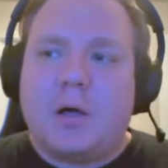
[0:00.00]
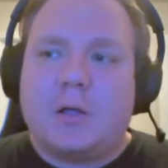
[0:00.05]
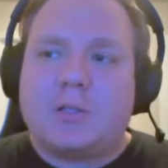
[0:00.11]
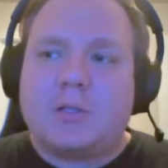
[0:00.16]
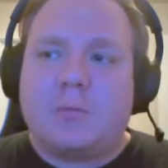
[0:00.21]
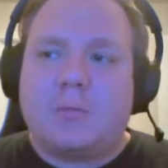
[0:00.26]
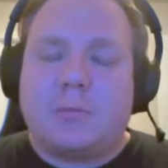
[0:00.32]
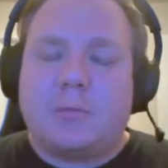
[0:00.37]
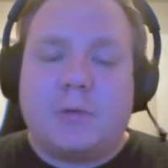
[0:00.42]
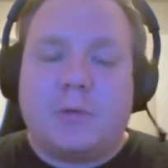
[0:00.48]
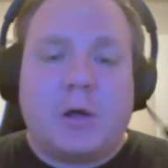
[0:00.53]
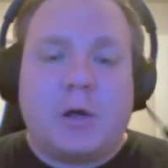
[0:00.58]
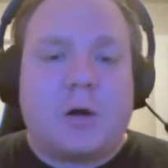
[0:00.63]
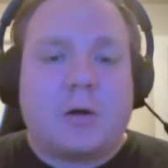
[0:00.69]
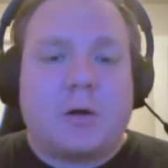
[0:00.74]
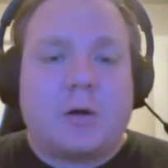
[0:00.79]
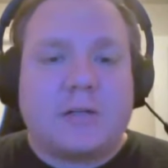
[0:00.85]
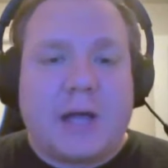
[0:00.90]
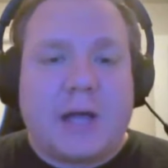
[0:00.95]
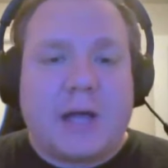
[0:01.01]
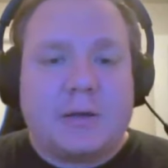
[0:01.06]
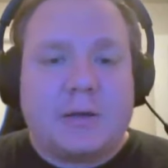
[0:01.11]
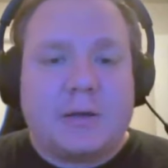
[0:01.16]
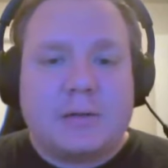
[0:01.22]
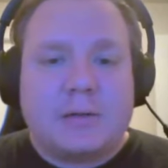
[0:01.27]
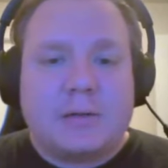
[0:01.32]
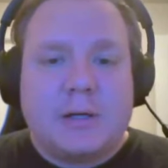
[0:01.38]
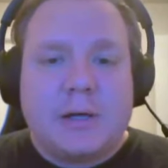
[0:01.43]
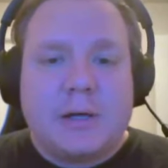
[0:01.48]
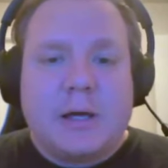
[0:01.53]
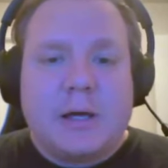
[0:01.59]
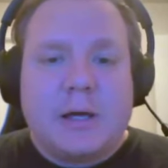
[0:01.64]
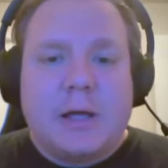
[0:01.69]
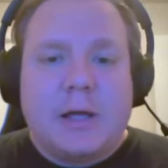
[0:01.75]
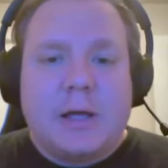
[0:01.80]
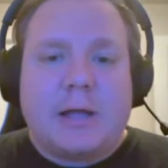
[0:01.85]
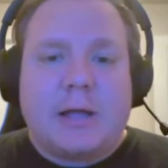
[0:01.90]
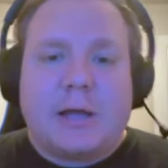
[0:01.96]
some younger talent
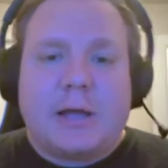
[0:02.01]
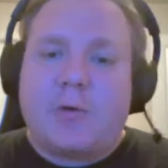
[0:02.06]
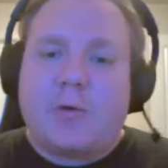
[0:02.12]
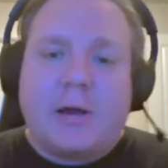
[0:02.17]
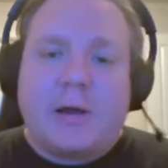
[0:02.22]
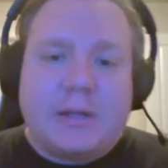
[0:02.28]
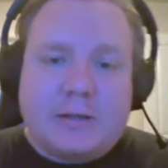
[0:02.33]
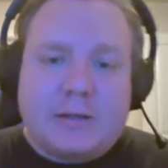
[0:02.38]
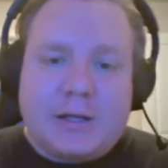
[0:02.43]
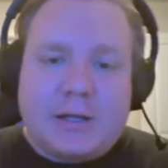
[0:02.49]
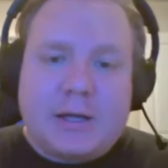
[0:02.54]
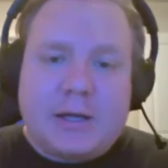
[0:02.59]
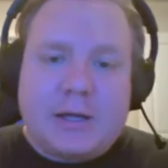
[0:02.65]
like a Grady